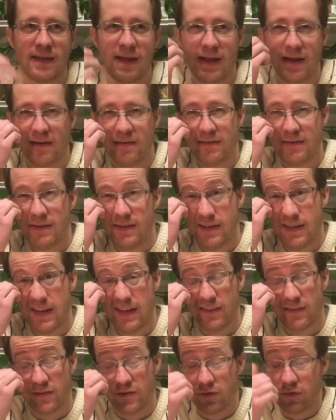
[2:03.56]
candy
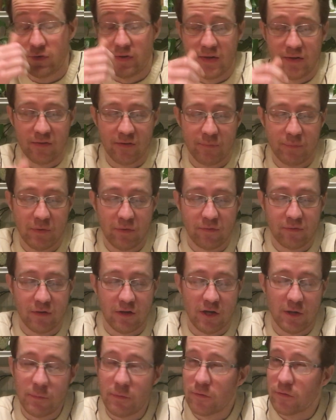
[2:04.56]
estery. It smells
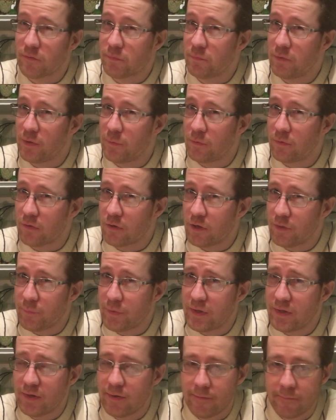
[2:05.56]
almost
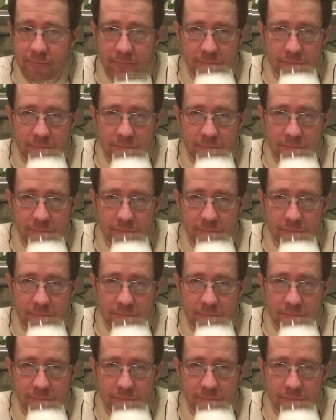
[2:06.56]
bubblegummy.